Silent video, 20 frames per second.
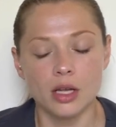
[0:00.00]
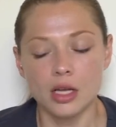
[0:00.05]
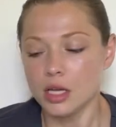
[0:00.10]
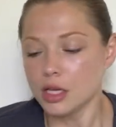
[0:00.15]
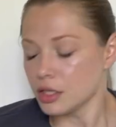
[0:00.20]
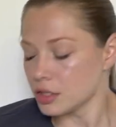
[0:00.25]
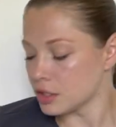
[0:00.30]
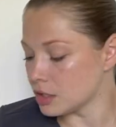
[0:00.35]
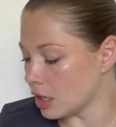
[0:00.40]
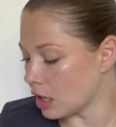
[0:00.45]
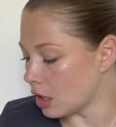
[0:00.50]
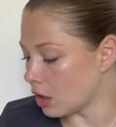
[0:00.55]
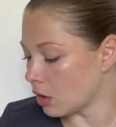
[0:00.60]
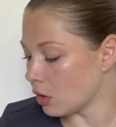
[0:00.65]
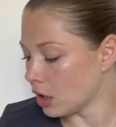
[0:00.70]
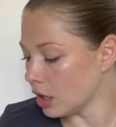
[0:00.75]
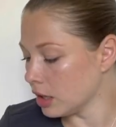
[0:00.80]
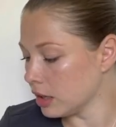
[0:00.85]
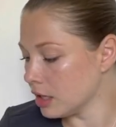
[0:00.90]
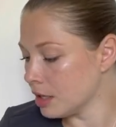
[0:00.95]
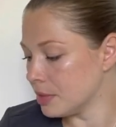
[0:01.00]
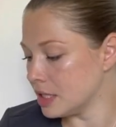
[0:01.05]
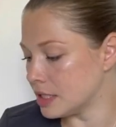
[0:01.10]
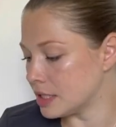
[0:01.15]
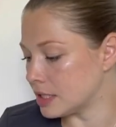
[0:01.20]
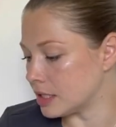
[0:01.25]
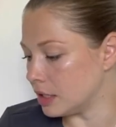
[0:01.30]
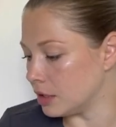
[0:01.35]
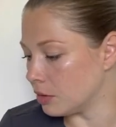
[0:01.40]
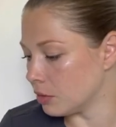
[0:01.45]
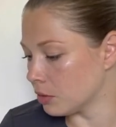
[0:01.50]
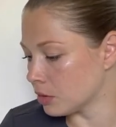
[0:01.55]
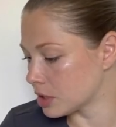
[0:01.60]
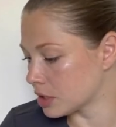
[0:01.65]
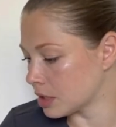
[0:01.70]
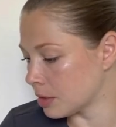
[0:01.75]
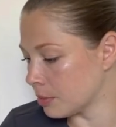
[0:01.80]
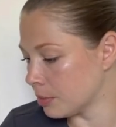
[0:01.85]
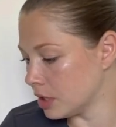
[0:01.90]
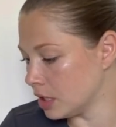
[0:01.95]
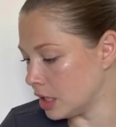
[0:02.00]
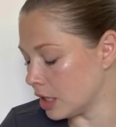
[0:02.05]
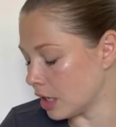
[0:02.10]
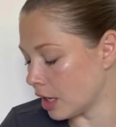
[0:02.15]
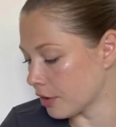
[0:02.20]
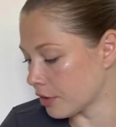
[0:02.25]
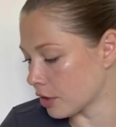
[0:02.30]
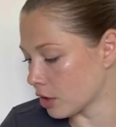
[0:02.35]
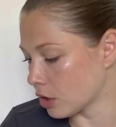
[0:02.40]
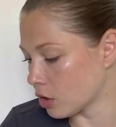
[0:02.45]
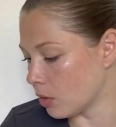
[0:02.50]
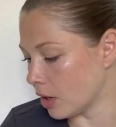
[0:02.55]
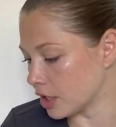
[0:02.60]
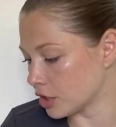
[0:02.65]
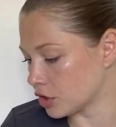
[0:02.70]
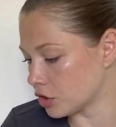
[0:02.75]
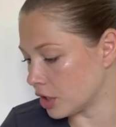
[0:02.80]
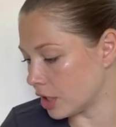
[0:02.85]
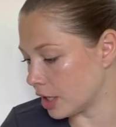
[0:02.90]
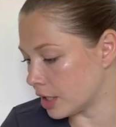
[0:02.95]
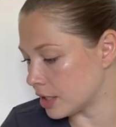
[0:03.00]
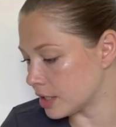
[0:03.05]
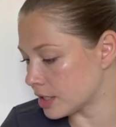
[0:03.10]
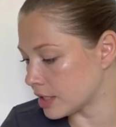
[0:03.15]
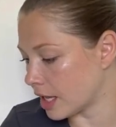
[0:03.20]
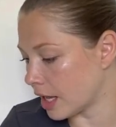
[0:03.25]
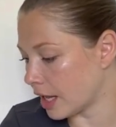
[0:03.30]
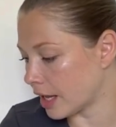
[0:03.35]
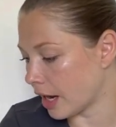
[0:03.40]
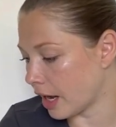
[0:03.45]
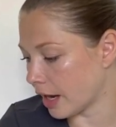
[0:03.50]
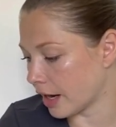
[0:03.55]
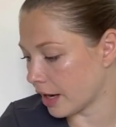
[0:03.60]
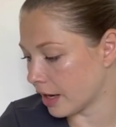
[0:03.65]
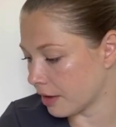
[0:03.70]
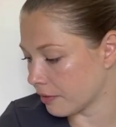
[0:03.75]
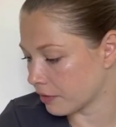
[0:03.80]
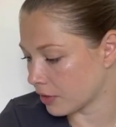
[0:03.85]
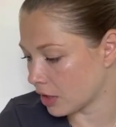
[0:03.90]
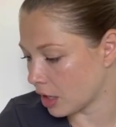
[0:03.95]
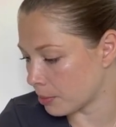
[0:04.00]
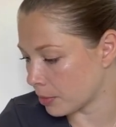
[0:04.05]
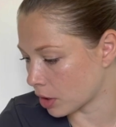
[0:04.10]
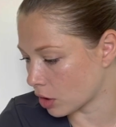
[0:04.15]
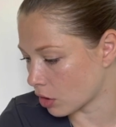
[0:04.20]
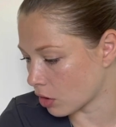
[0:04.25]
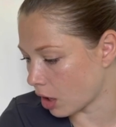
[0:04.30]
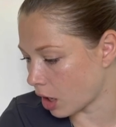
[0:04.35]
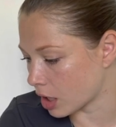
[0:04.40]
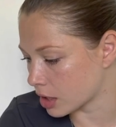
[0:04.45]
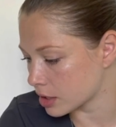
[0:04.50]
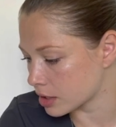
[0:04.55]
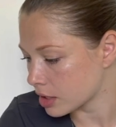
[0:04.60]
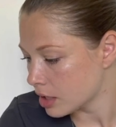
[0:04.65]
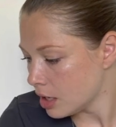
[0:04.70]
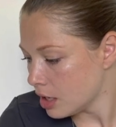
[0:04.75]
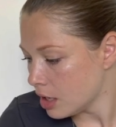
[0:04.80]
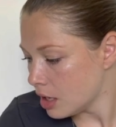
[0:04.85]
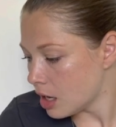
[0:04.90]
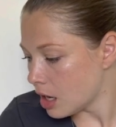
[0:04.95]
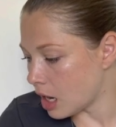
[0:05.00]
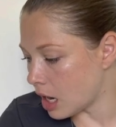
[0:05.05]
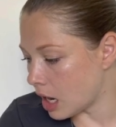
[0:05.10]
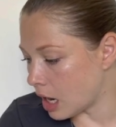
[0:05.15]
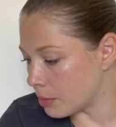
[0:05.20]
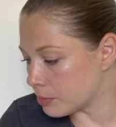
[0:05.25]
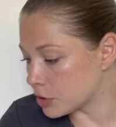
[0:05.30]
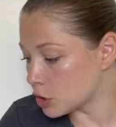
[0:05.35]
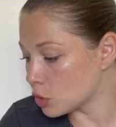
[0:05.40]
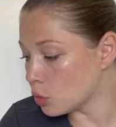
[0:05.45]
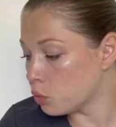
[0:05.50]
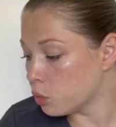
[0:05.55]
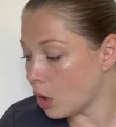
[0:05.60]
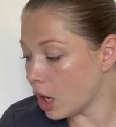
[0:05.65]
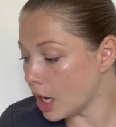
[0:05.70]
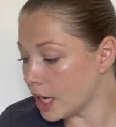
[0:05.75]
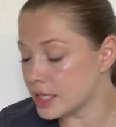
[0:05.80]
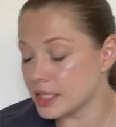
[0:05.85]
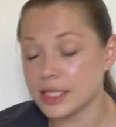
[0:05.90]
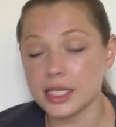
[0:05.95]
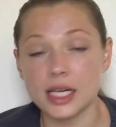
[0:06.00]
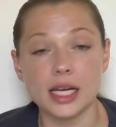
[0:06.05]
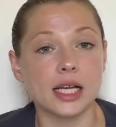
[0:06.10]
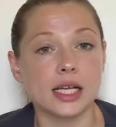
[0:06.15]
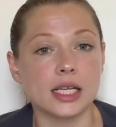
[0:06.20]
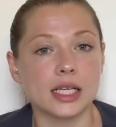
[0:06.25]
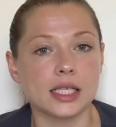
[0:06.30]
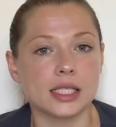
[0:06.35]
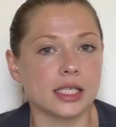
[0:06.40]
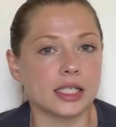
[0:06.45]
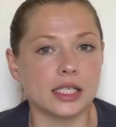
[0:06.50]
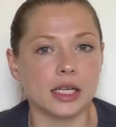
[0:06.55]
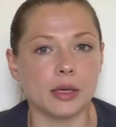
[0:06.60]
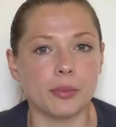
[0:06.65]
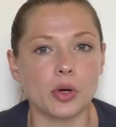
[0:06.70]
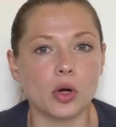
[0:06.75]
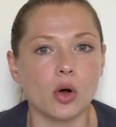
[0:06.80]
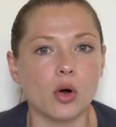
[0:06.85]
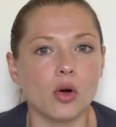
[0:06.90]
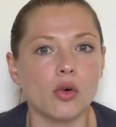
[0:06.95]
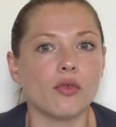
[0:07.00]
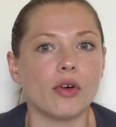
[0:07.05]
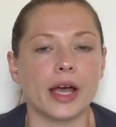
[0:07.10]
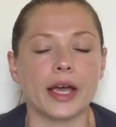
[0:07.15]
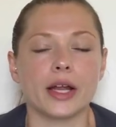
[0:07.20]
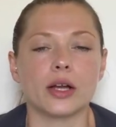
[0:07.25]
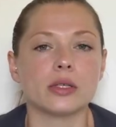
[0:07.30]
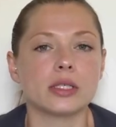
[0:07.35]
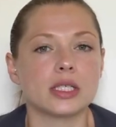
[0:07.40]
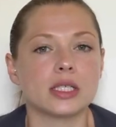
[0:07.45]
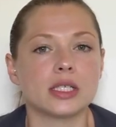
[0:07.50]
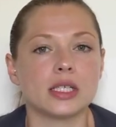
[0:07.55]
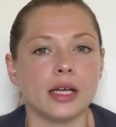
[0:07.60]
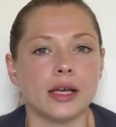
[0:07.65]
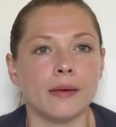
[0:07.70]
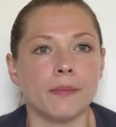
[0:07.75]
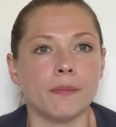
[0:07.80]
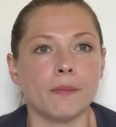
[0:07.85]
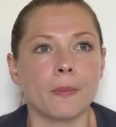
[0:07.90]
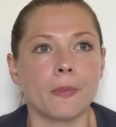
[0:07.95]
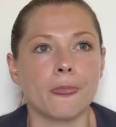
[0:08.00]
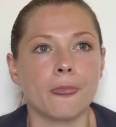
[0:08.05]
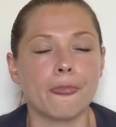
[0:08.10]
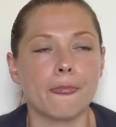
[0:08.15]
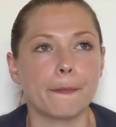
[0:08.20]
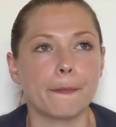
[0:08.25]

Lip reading: So let me see what some of the other questions that I have come across. So what does a typical VitalStim